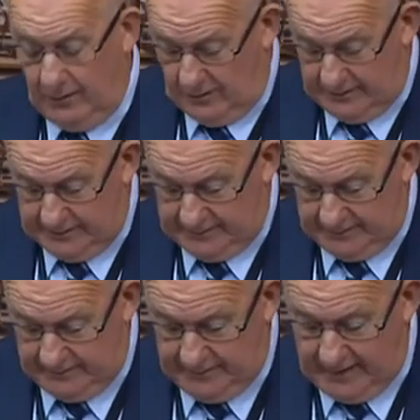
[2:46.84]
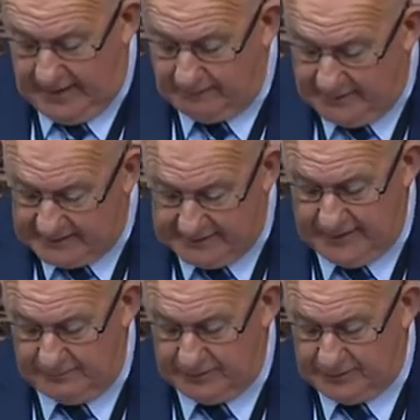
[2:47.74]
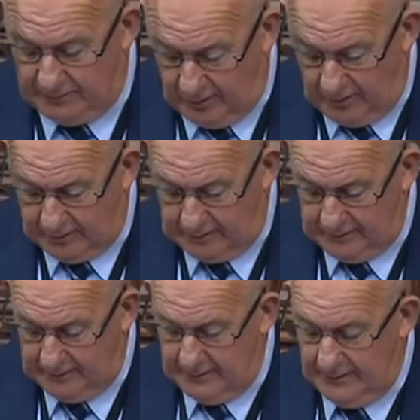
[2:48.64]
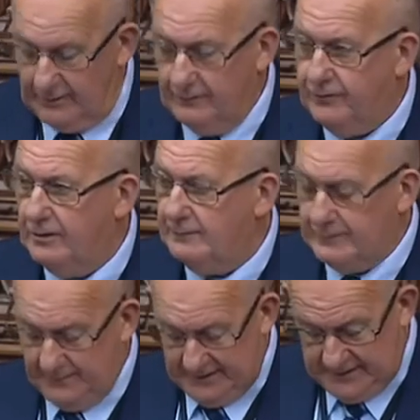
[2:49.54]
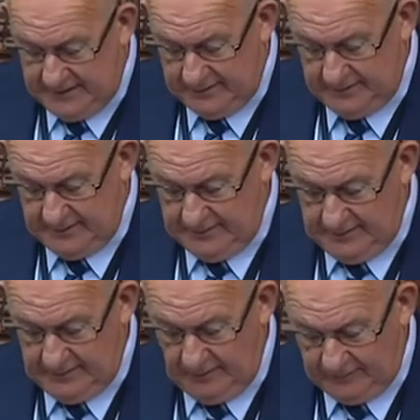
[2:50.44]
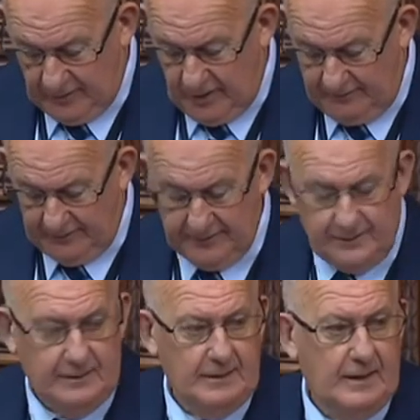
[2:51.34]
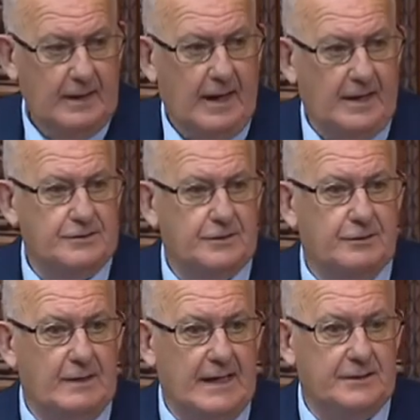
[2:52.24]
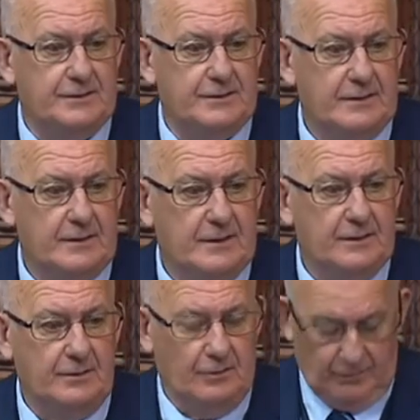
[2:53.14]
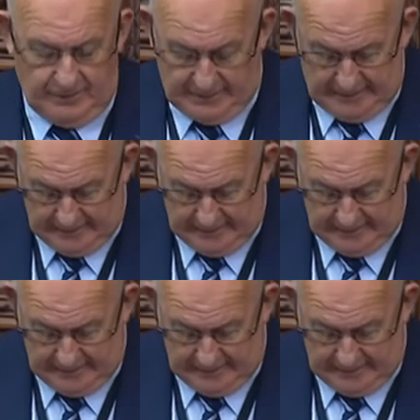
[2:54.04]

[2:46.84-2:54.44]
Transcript: my Lords, there have been attempts to block the full implementation of the Covenant as it relates to Northern